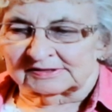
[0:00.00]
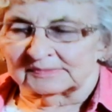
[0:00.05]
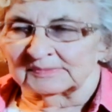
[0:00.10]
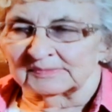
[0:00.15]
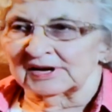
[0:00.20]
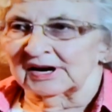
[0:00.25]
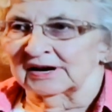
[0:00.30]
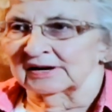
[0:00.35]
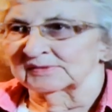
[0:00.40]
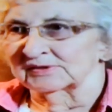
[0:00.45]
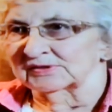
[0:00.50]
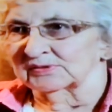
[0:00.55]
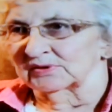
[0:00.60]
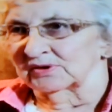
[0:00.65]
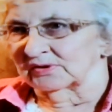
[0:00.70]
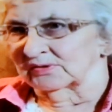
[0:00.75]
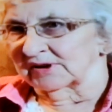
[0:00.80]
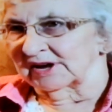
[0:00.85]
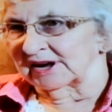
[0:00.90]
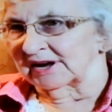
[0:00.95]
sometimes
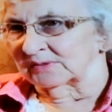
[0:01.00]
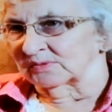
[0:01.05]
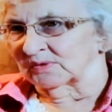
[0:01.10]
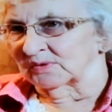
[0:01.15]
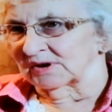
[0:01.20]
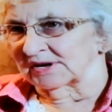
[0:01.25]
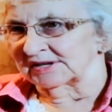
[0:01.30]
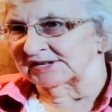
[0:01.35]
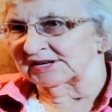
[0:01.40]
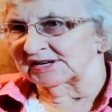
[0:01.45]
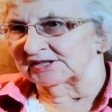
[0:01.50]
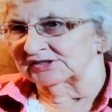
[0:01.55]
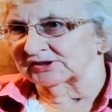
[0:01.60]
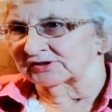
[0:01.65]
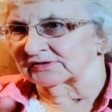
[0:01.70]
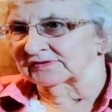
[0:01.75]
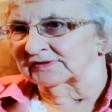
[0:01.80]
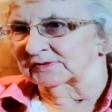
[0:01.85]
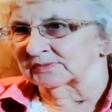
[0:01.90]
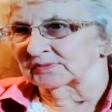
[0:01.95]
we only had one
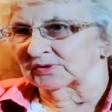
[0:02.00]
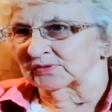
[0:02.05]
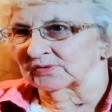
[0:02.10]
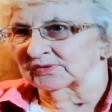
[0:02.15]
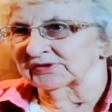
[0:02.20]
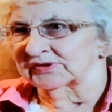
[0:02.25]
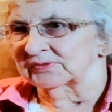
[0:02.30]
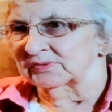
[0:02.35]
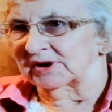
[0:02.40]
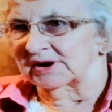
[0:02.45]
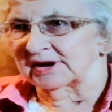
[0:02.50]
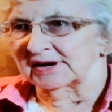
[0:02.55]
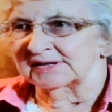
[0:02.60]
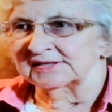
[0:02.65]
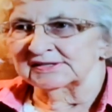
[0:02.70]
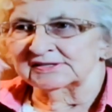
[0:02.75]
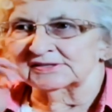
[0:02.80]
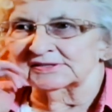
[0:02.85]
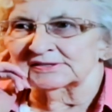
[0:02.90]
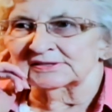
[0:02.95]
teacher for both
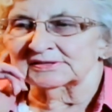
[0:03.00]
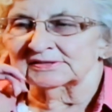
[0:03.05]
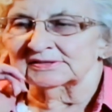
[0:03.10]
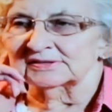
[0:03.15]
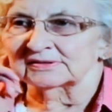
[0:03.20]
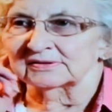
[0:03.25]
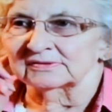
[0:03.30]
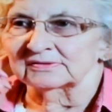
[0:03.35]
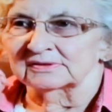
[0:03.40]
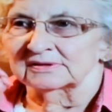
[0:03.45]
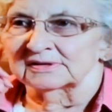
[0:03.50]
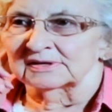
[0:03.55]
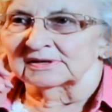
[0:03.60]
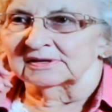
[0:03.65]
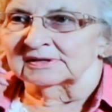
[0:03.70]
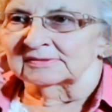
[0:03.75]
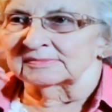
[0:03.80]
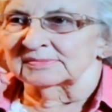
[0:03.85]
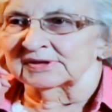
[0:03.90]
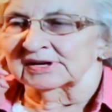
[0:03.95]
grades,
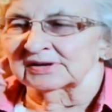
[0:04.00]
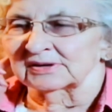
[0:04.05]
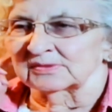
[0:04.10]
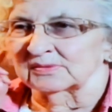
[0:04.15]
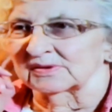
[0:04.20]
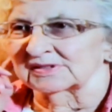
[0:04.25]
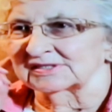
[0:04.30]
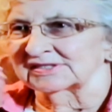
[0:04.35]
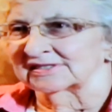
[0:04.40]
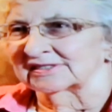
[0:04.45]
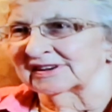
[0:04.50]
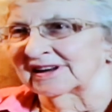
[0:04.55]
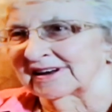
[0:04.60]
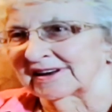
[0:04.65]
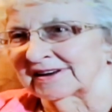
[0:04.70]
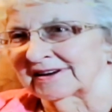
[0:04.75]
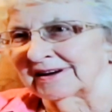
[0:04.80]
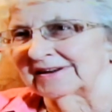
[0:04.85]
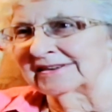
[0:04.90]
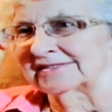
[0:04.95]
but it wasn't
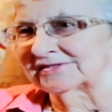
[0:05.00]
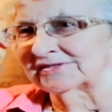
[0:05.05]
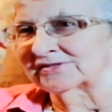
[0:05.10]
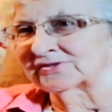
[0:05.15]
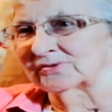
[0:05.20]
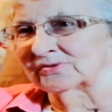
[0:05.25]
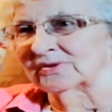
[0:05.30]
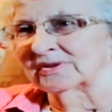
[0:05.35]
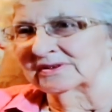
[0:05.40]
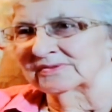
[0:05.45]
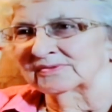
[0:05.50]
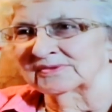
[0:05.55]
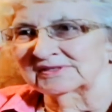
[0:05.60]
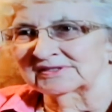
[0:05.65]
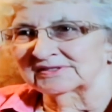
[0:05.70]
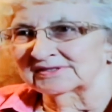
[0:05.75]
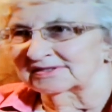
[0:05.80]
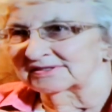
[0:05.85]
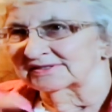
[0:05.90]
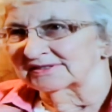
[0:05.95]
like high school. It
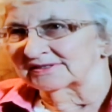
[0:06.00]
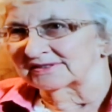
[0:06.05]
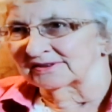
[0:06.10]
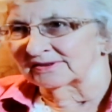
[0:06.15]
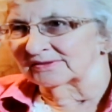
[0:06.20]
was,